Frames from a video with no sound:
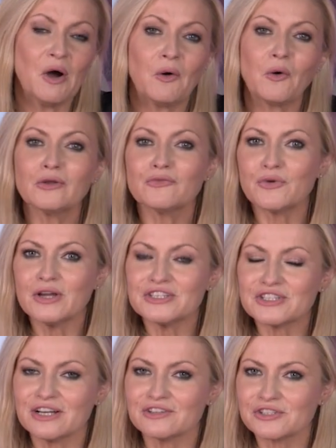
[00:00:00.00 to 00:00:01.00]
All of which
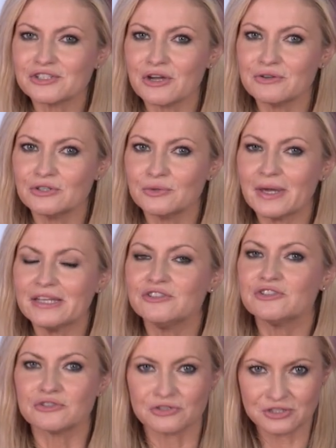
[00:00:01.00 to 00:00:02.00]
I'll show you in
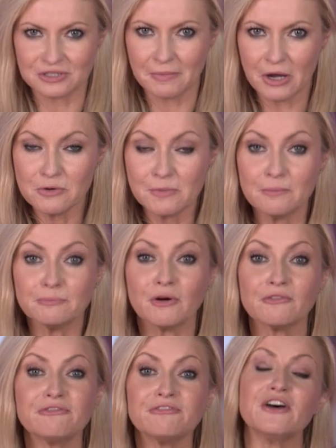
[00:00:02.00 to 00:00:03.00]
just a moment. But
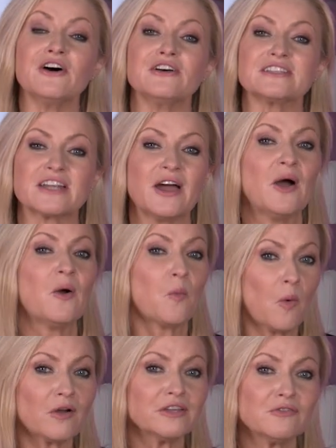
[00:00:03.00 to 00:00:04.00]
first,
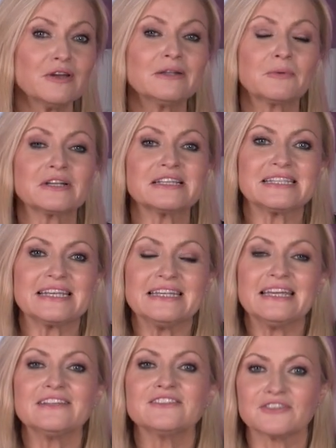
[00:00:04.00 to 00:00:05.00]
what you really want to
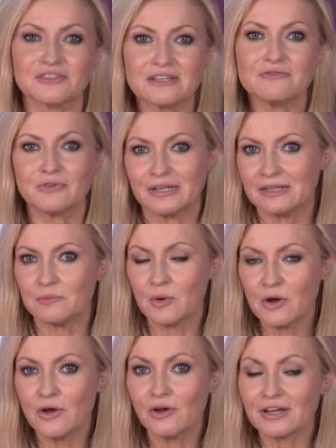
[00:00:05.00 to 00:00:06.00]
see is, does it really
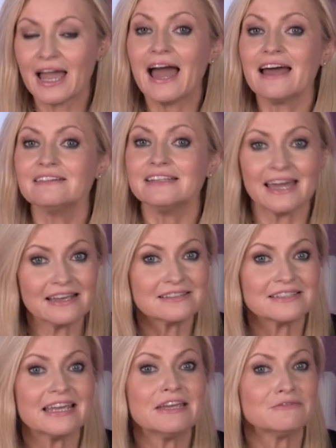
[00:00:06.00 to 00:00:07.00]
work? And
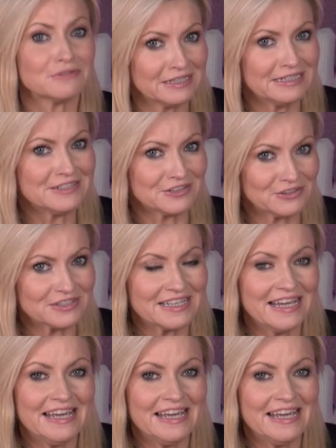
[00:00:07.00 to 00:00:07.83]
yes, it really does.